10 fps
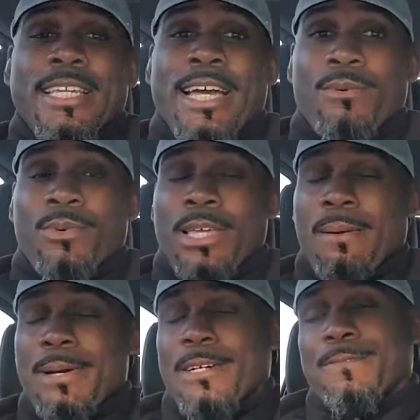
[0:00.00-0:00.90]
night when we
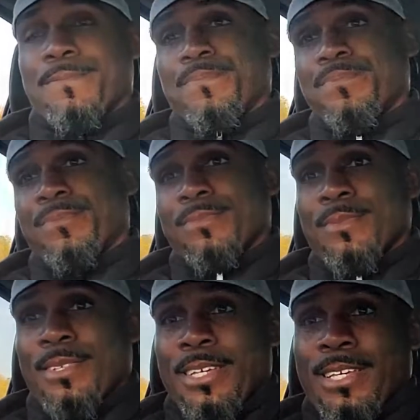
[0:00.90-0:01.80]
got back.
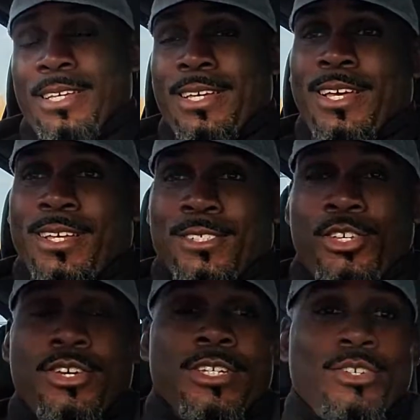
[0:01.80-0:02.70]
So
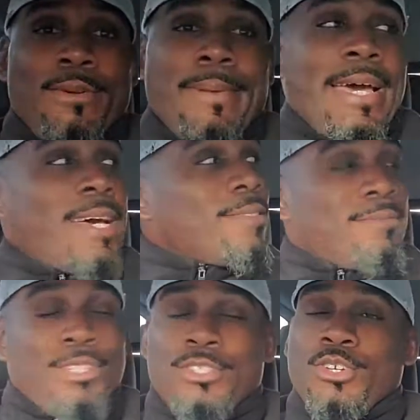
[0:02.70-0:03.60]
you can do the math.
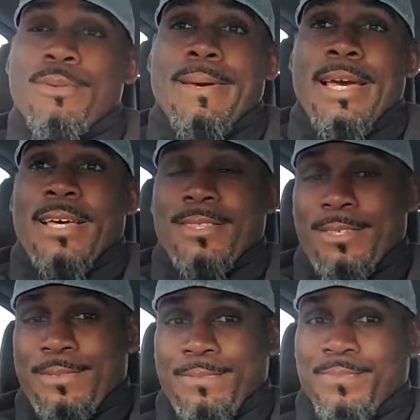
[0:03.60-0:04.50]
Just do the math
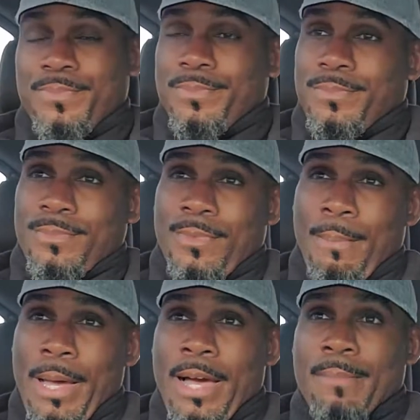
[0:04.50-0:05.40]

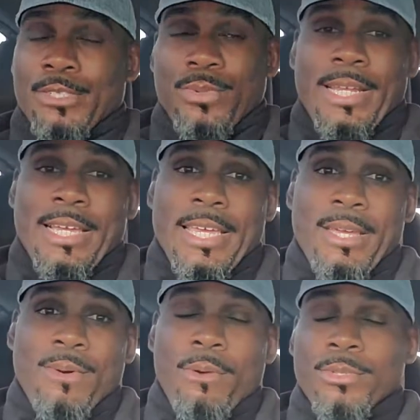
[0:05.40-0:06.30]
about how much weight I
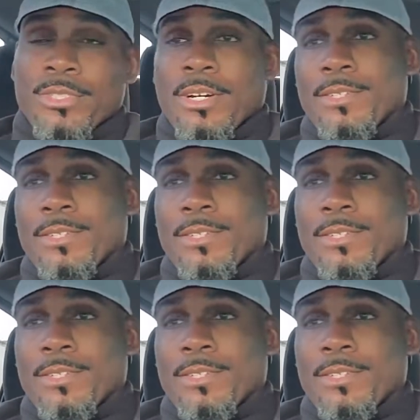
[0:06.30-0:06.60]
gained while we was